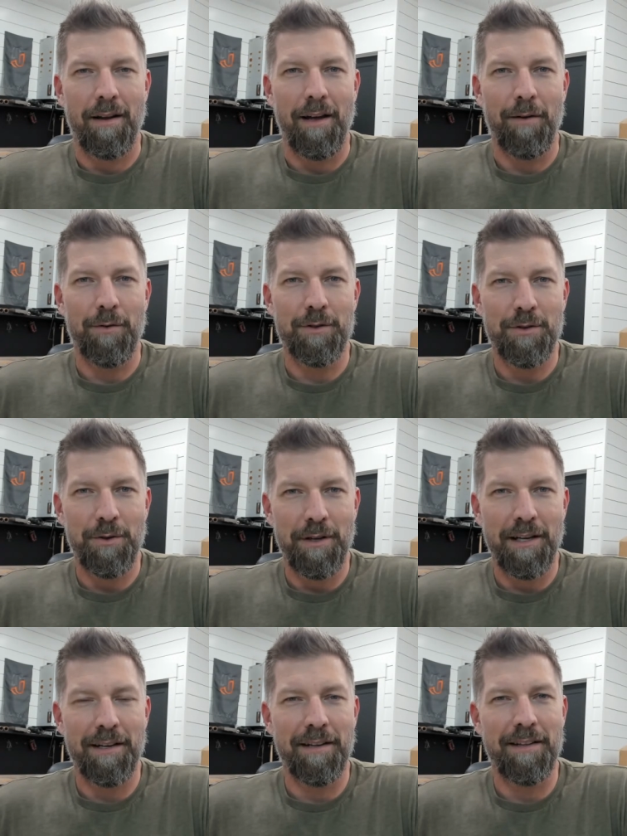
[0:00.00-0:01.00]
and for
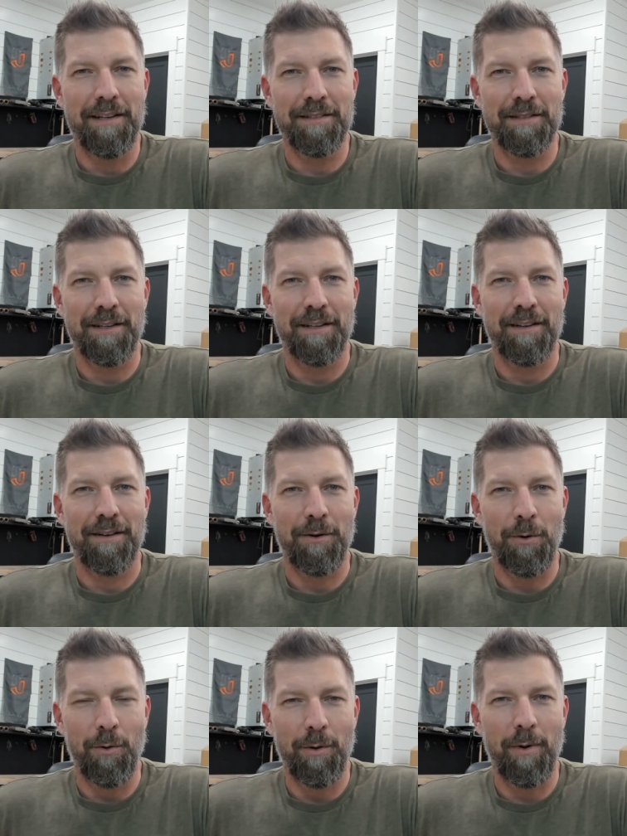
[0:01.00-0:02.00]
tuning into these
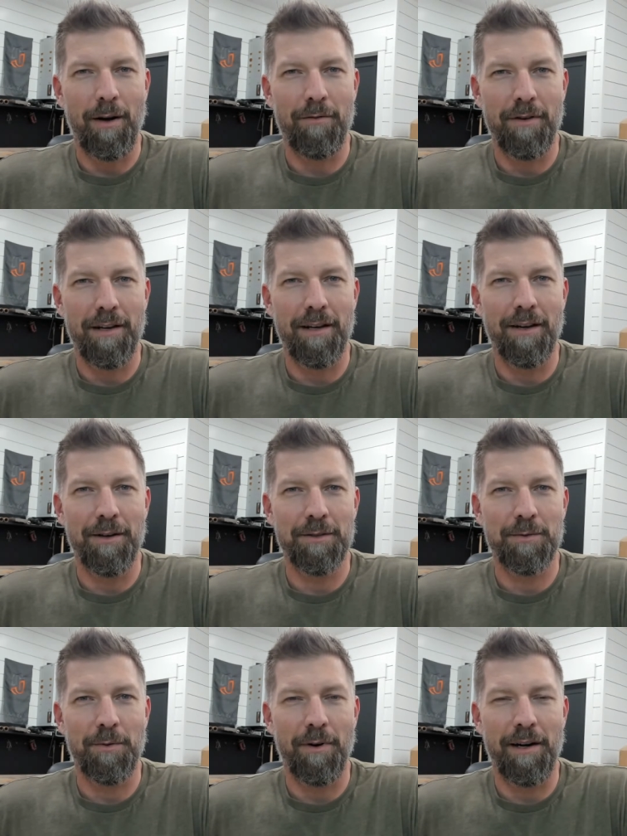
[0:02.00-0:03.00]
cornball
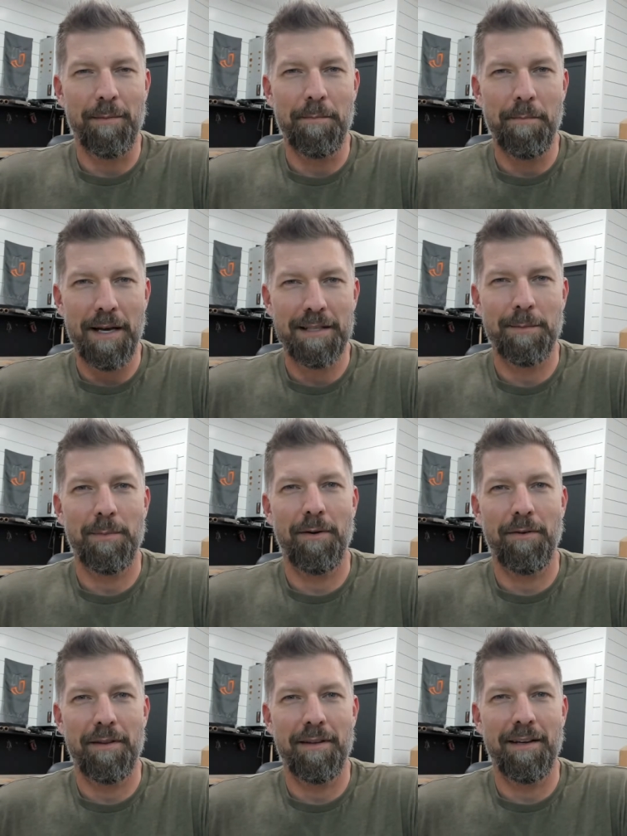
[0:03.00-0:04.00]
videos where I mess up
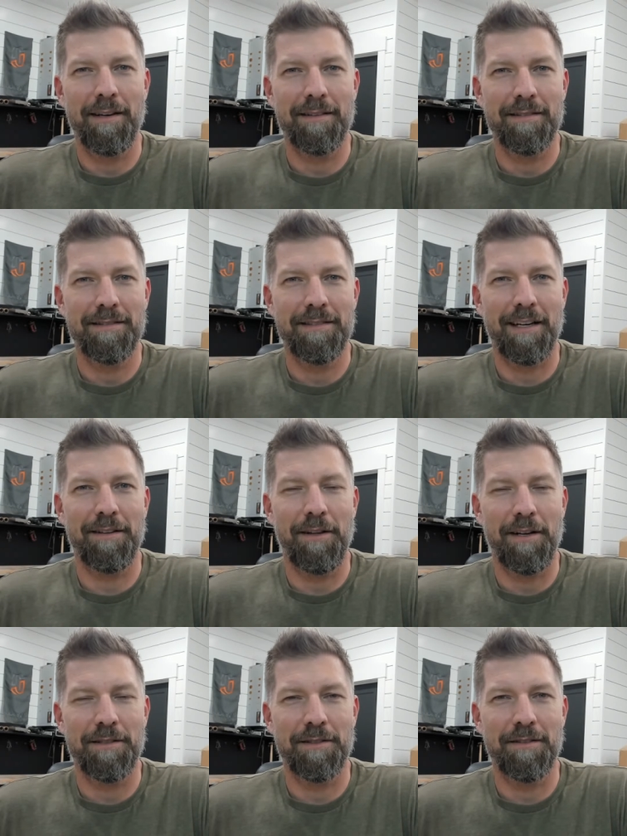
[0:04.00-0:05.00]
everything
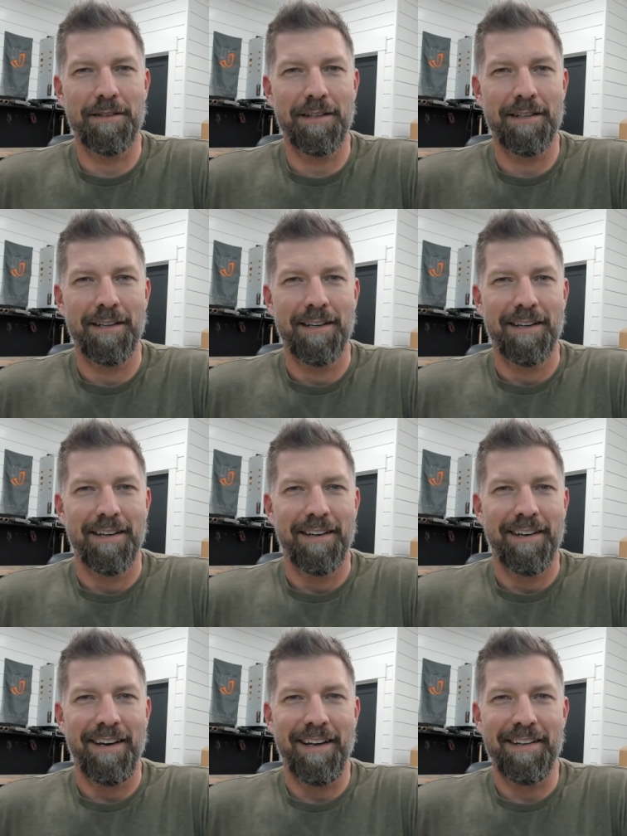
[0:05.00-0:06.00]
technologically,
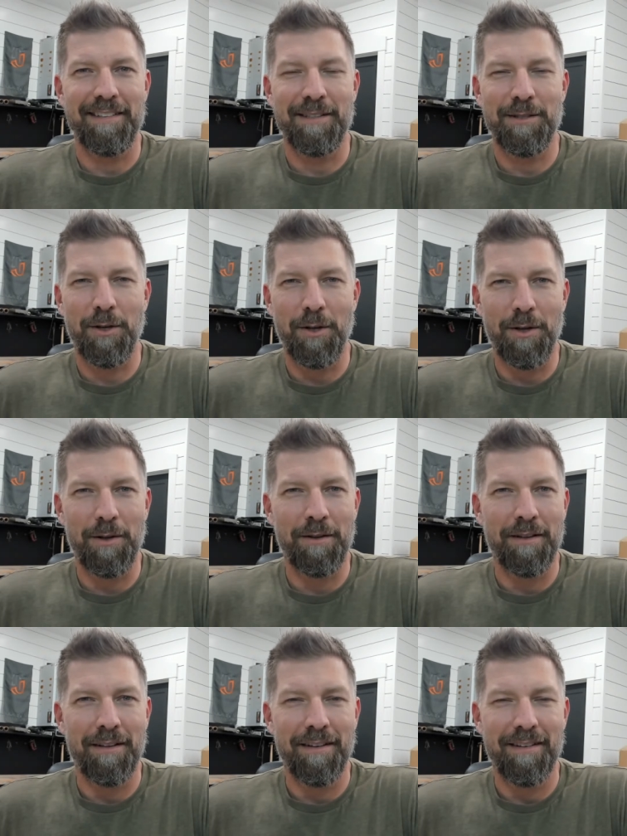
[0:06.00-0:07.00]
and it's a
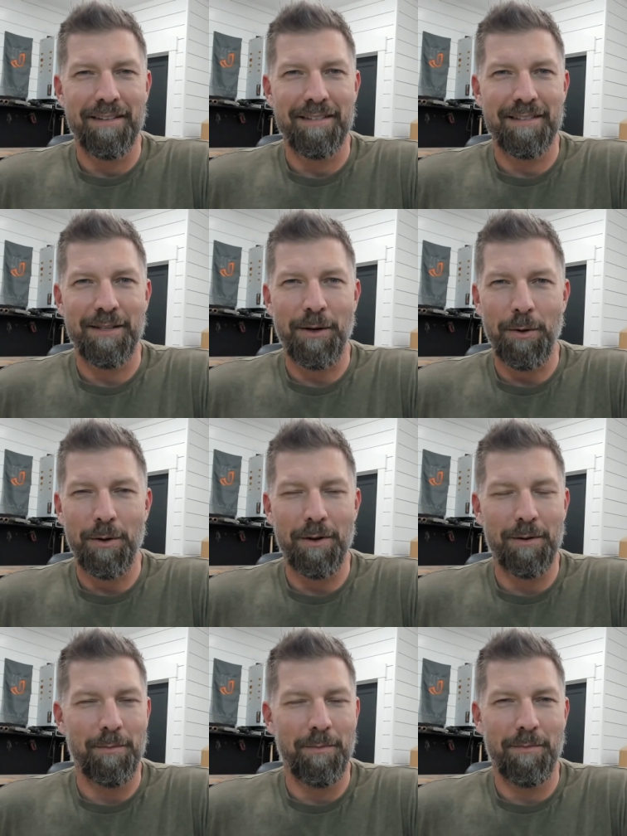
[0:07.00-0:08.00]
total
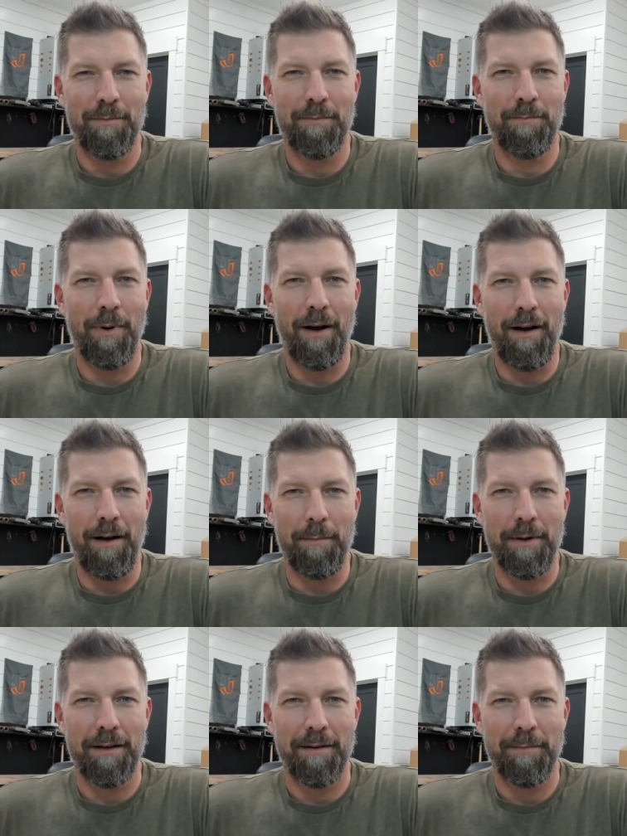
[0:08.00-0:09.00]

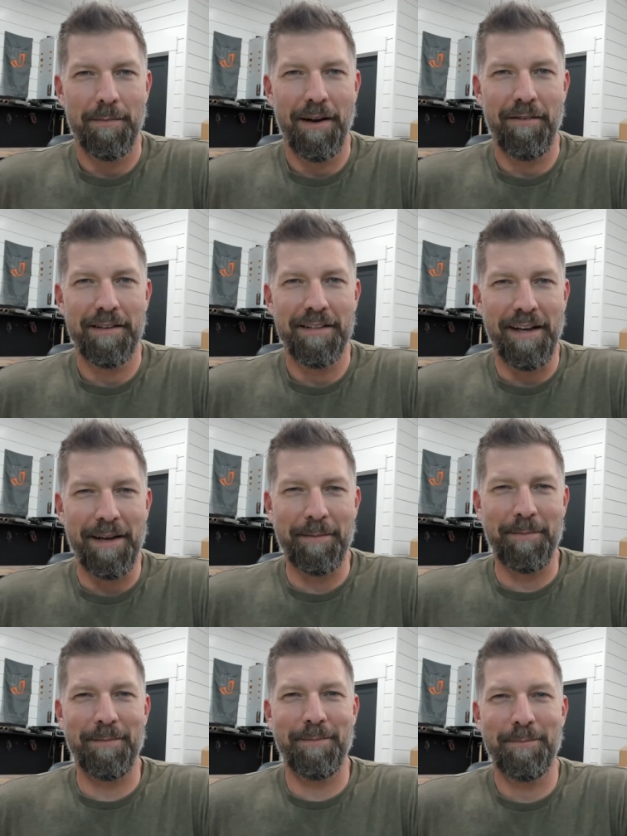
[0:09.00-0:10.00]
bomb every time.
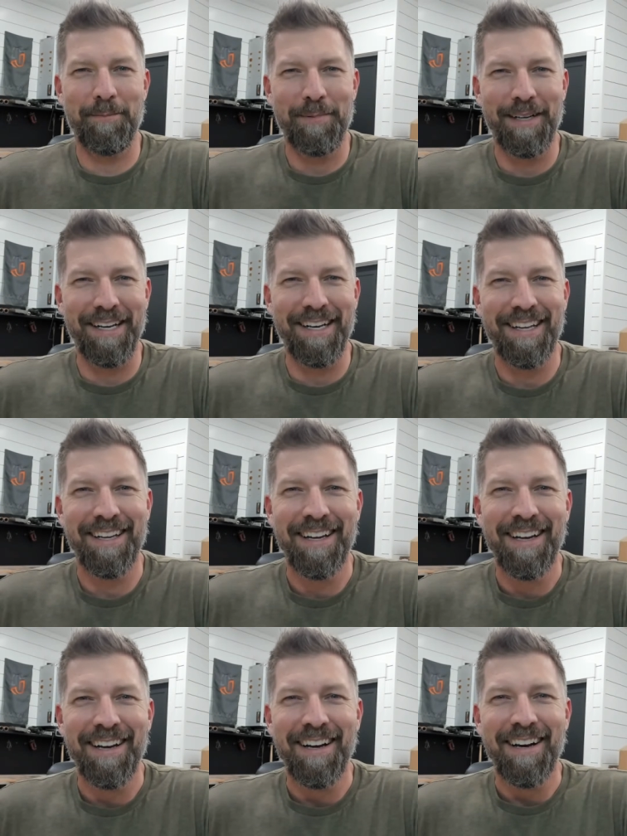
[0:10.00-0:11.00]
But
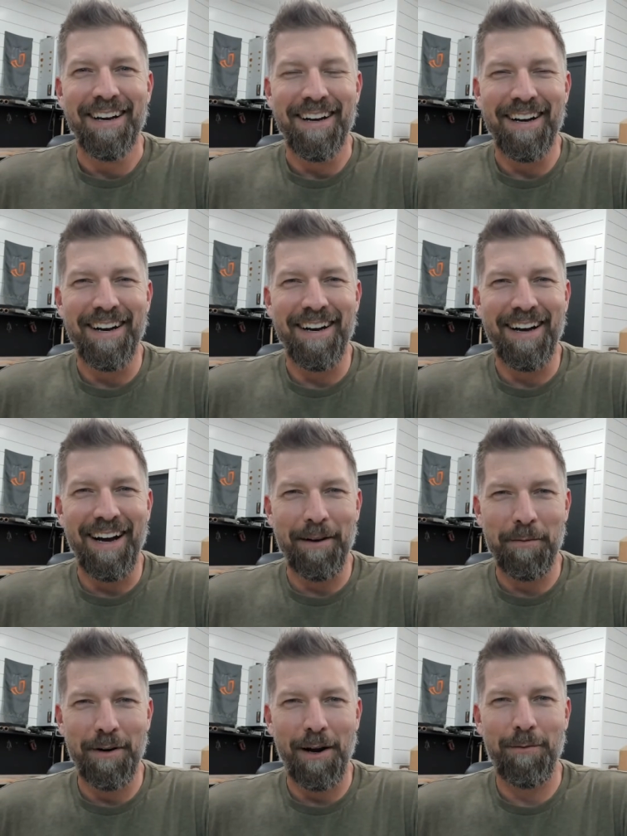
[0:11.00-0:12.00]

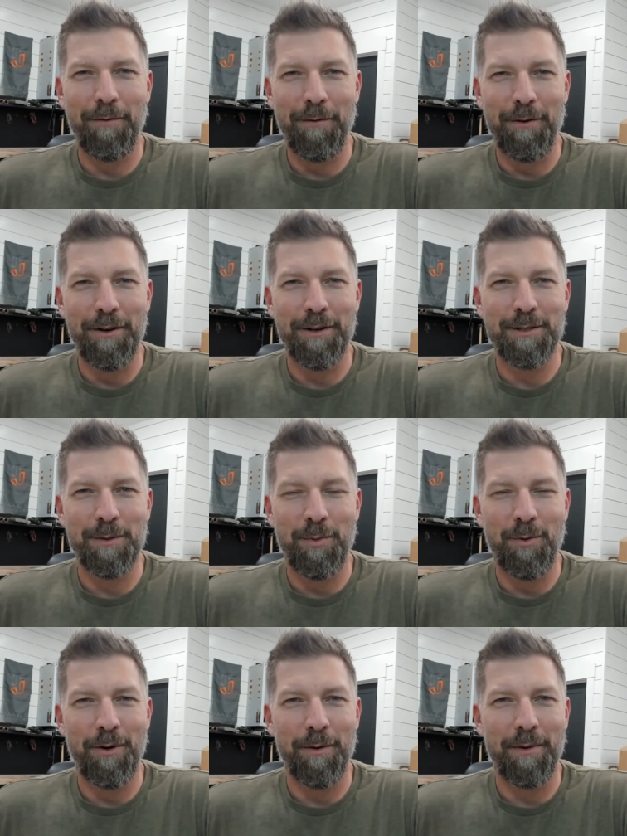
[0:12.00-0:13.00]
I'm grateful for your
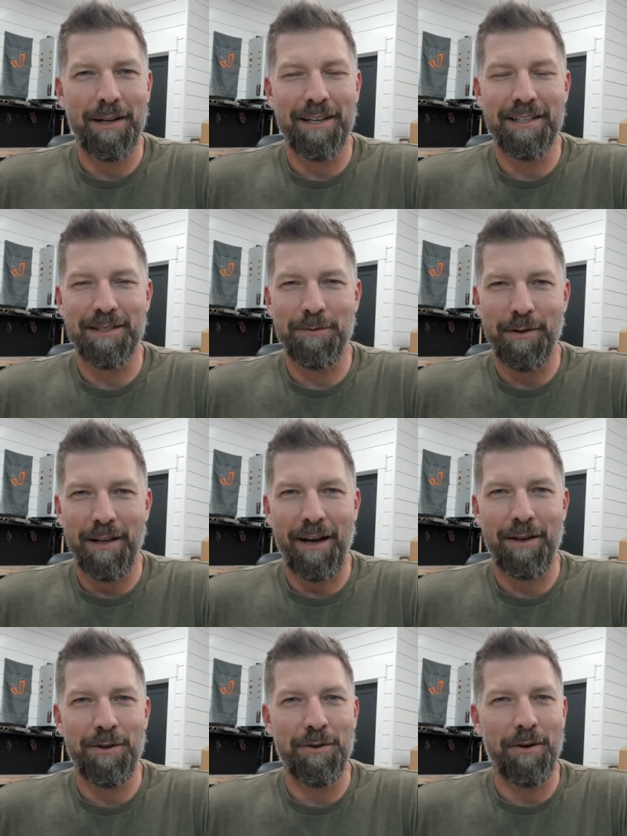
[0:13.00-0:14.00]
support, because
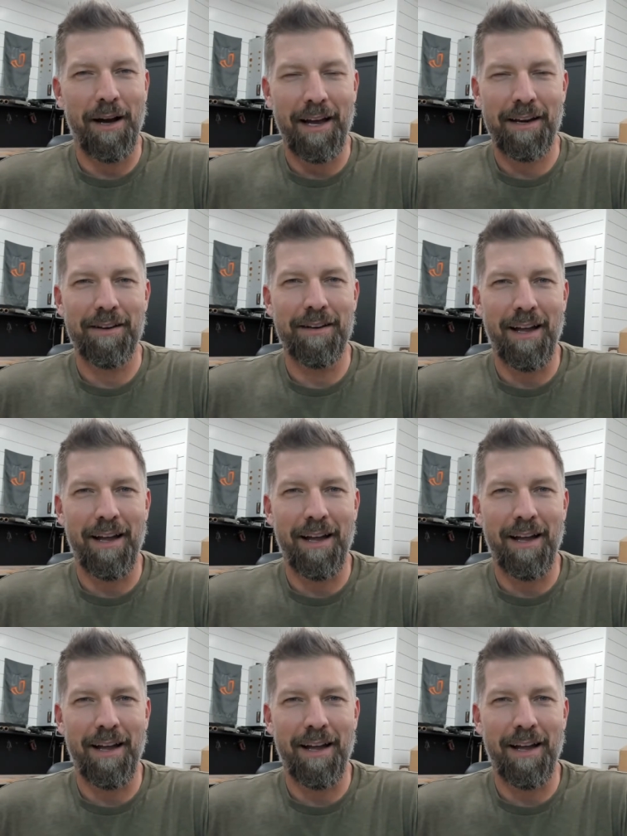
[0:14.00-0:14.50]
without you, I could